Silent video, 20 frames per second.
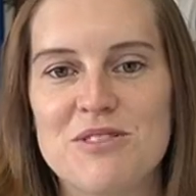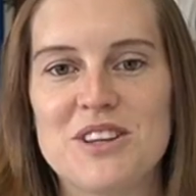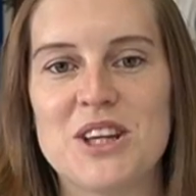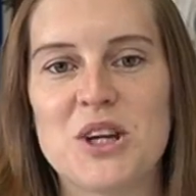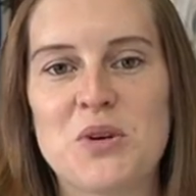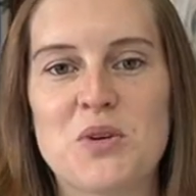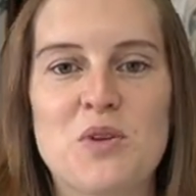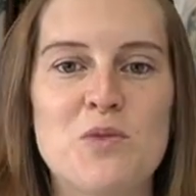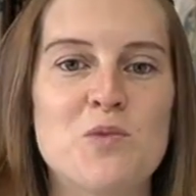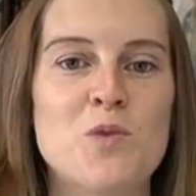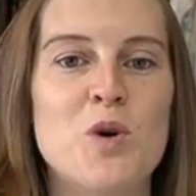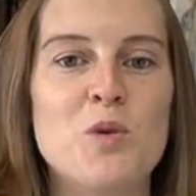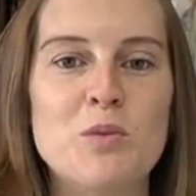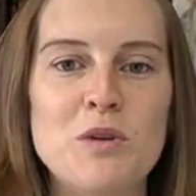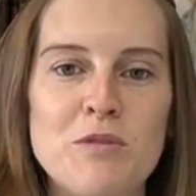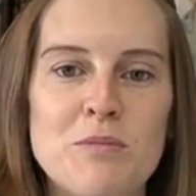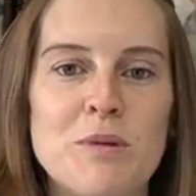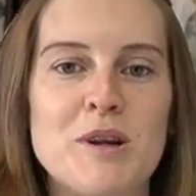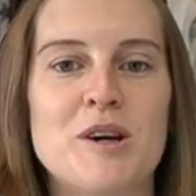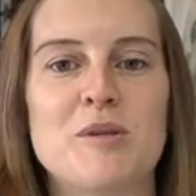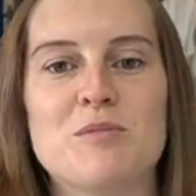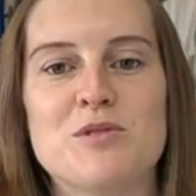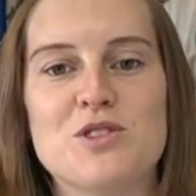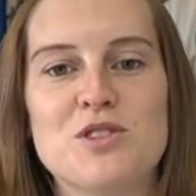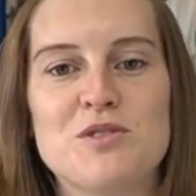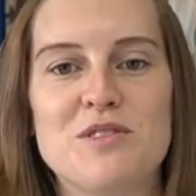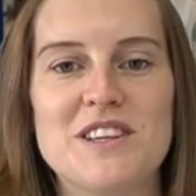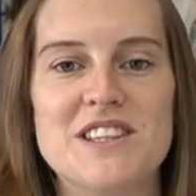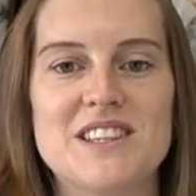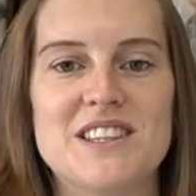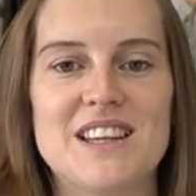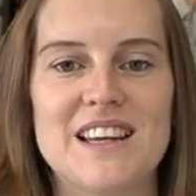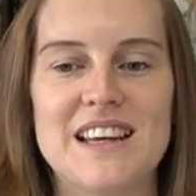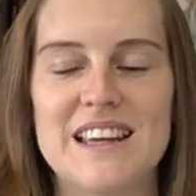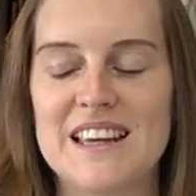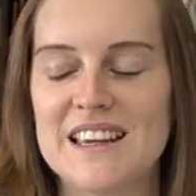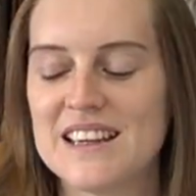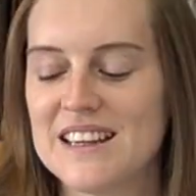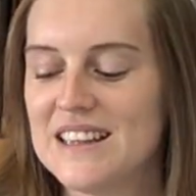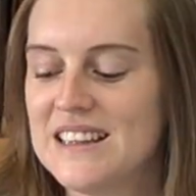video on what we've been up to
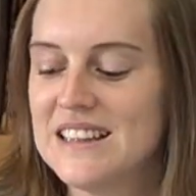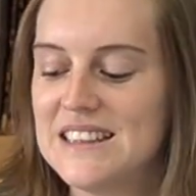recently.